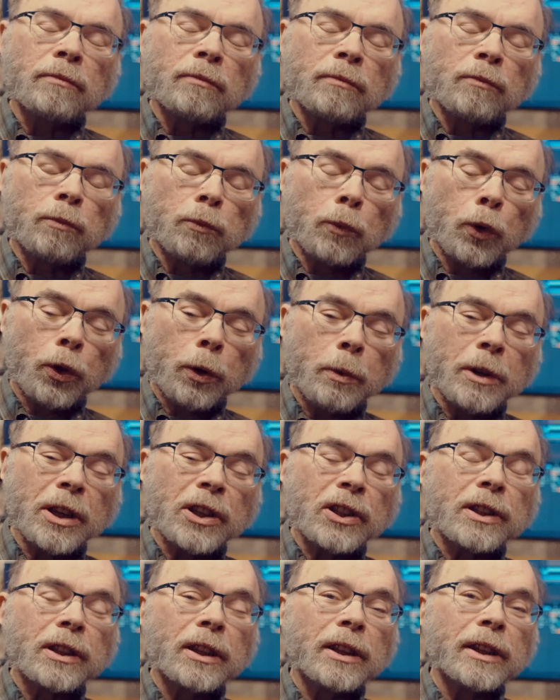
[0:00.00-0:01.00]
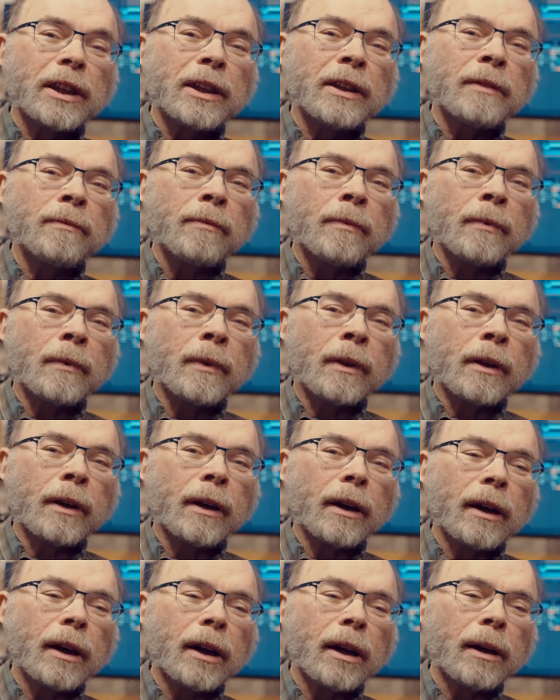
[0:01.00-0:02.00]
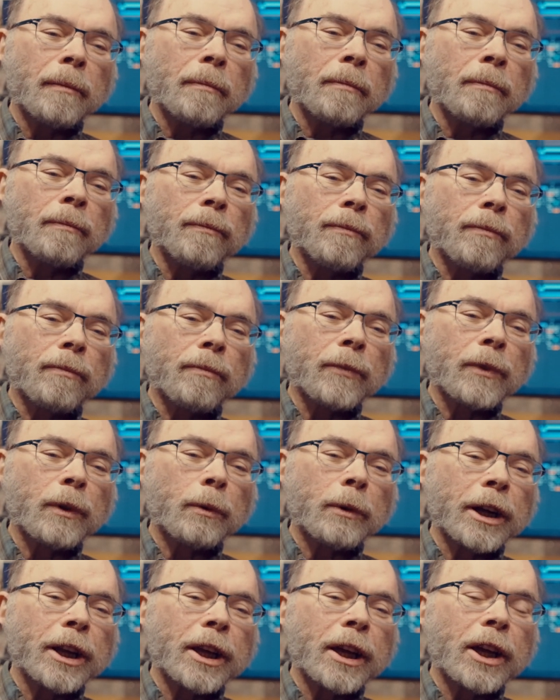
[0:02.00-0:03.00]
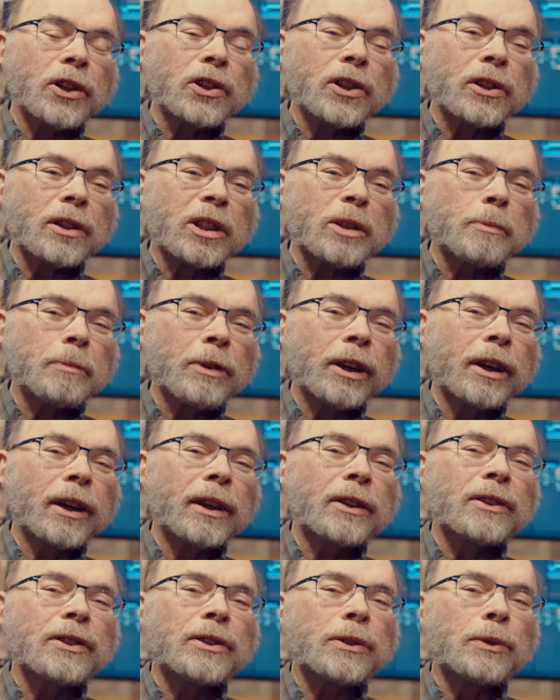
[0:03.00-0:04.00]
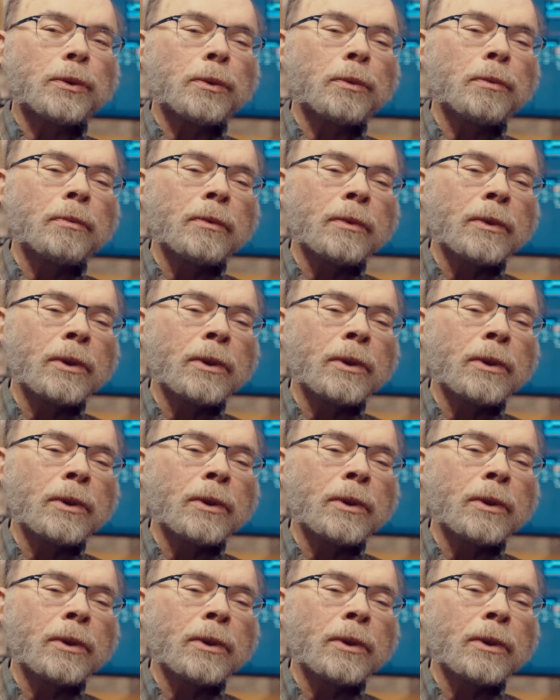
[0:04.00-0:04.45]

more recently, the radiation has begun to